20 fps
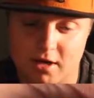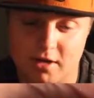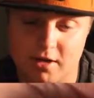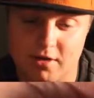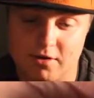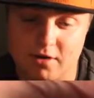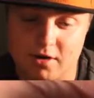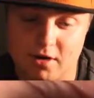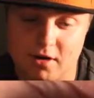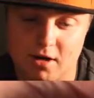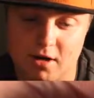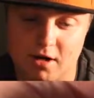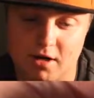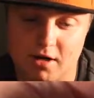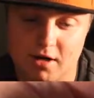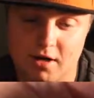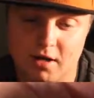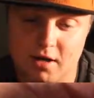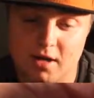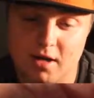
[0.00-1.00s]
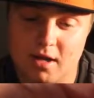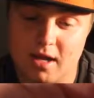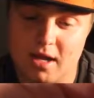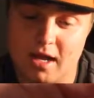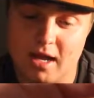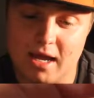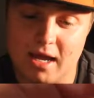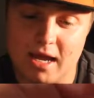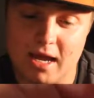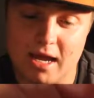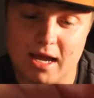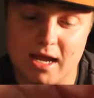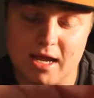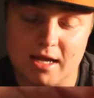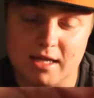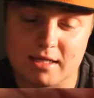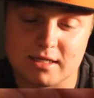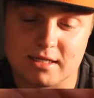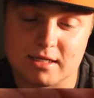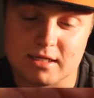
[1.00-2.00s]
holo card.
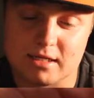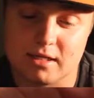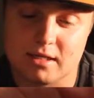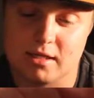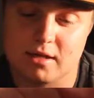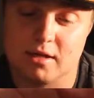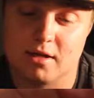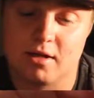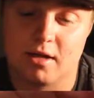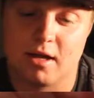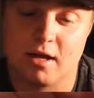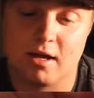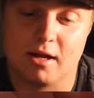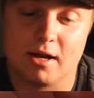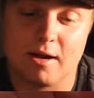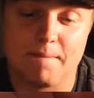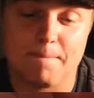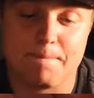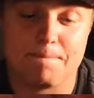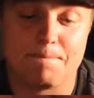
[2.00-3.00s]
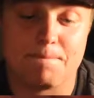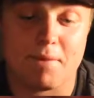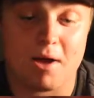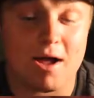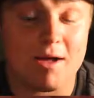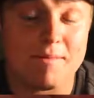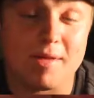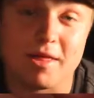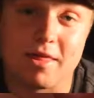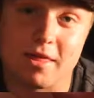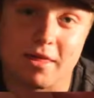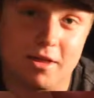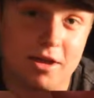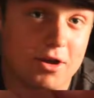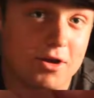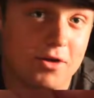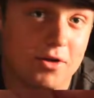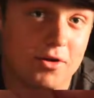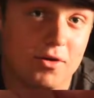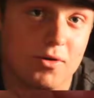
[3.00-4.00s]
And an
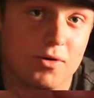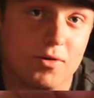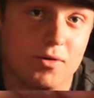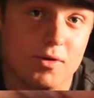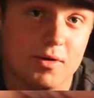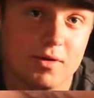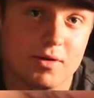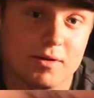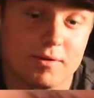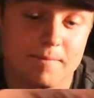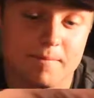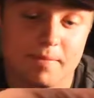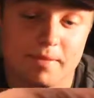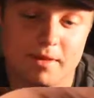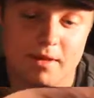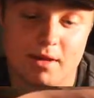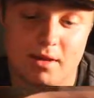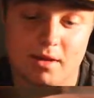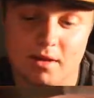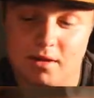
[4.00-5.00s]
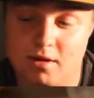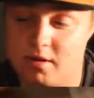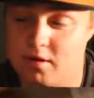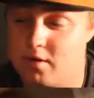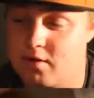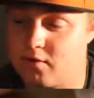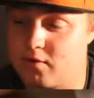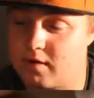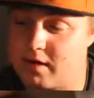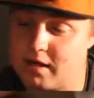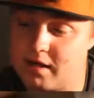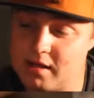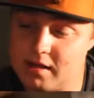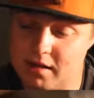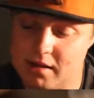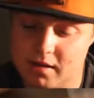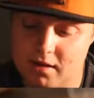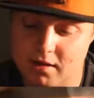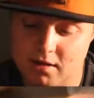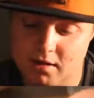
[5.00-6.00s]
Abomasnow.
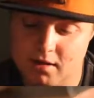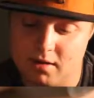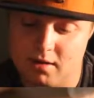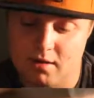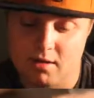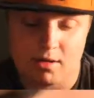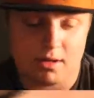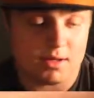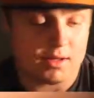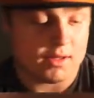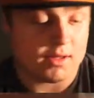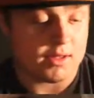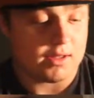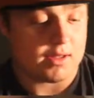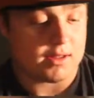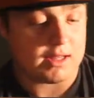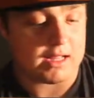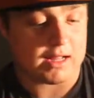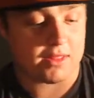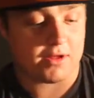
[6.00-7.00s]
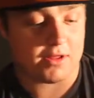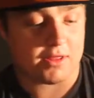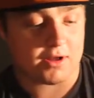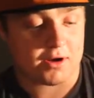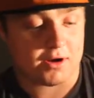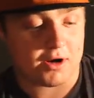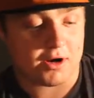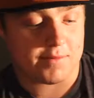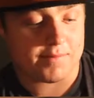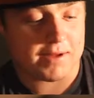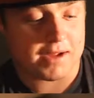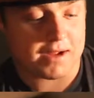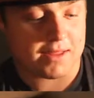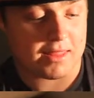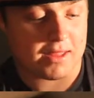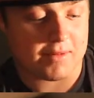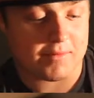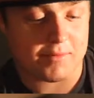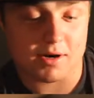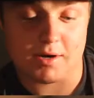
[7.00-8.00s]
Well, that's all the card
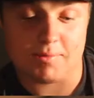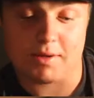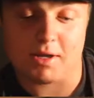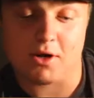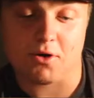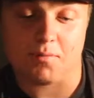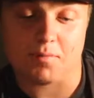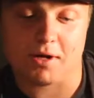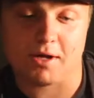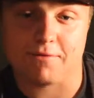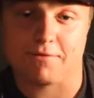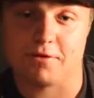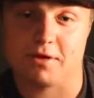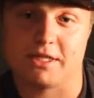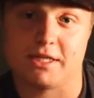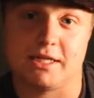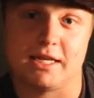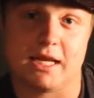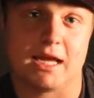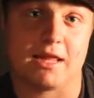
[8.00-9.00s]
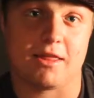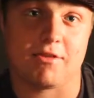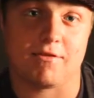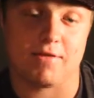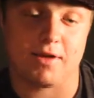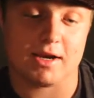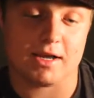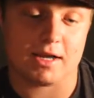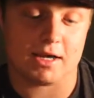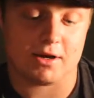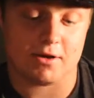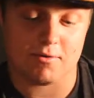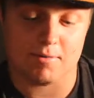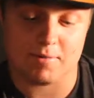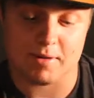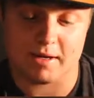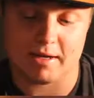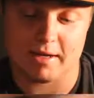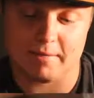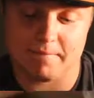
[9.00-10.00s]
packs I'm going to be opening for today's video,
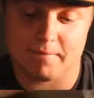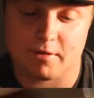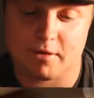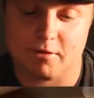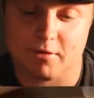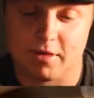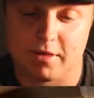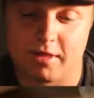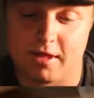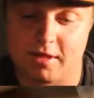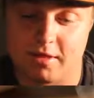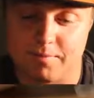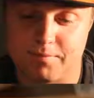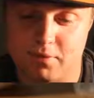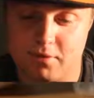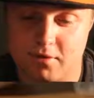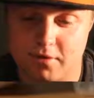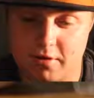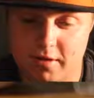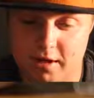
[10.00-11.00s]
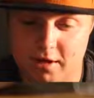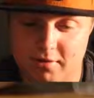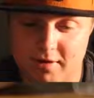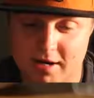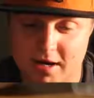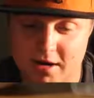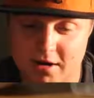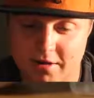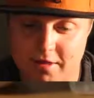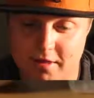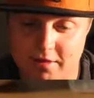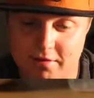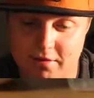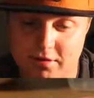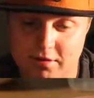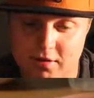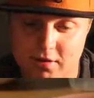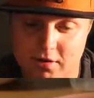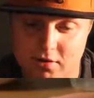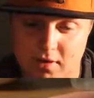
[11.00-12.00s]
but we'll see the pulls here. We got
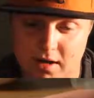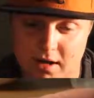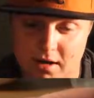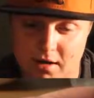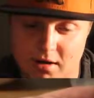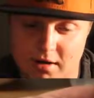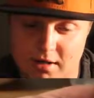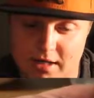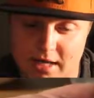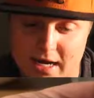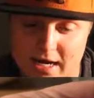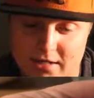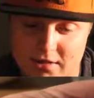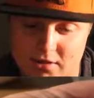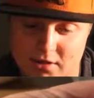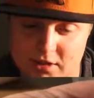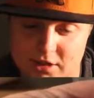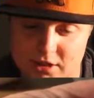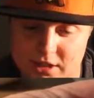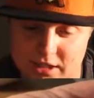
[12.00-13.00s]
ourselves 2 Aerodactyl